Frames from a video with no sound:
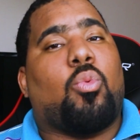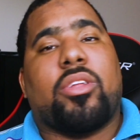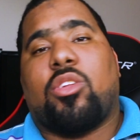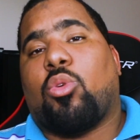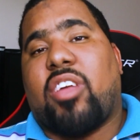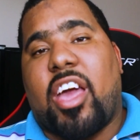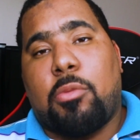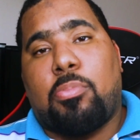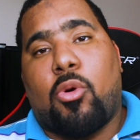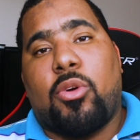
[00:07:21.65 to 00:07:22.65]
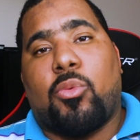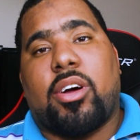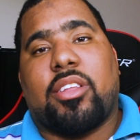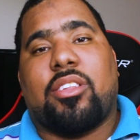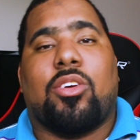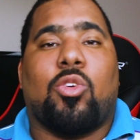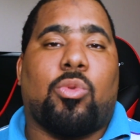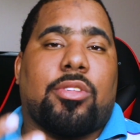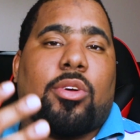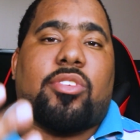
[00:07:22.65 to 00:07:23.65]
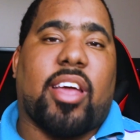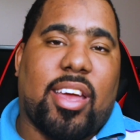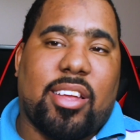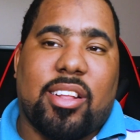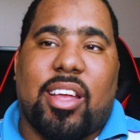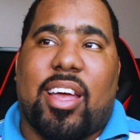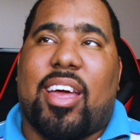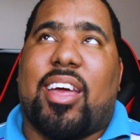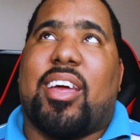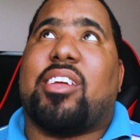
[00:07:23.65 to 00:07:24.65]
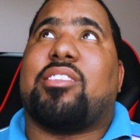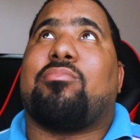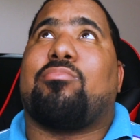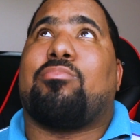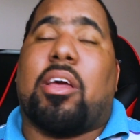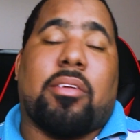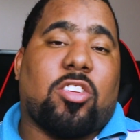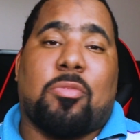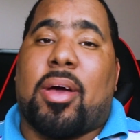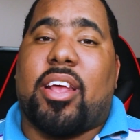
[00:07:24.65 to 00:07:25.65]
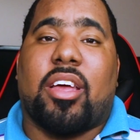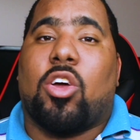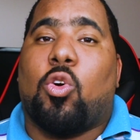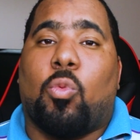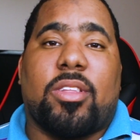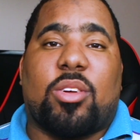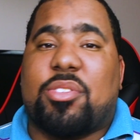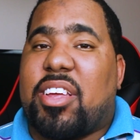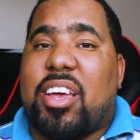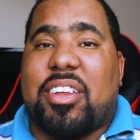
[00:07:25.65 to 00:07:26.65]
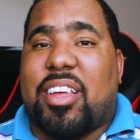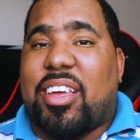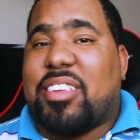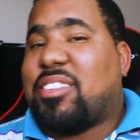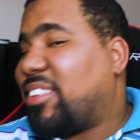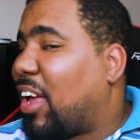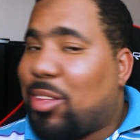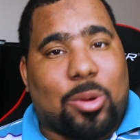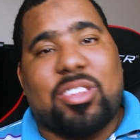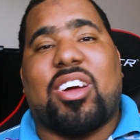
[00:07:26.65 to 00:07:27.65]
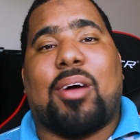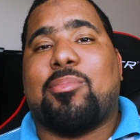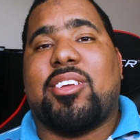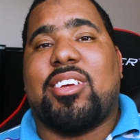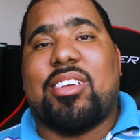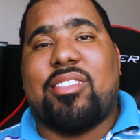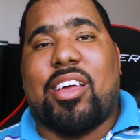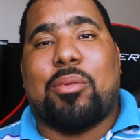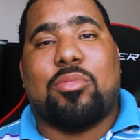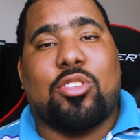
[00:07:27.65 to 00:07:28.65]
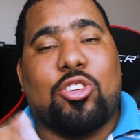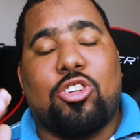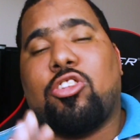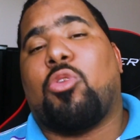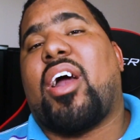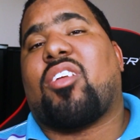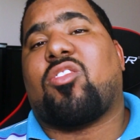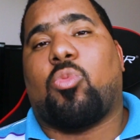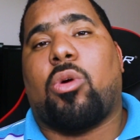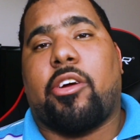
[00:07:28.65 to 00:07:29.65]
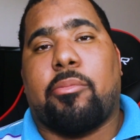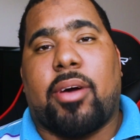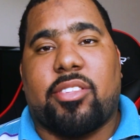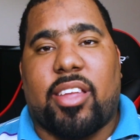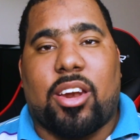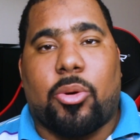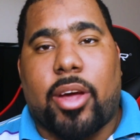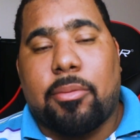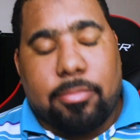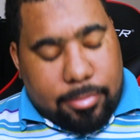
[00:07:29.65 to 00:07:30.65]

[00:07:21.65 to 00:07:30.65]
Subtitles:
Windows 8.1, Windows 8, and yeah, that's about it. Windows 10 is not on the CompTIA exam, so you don't have to worry about that, okay?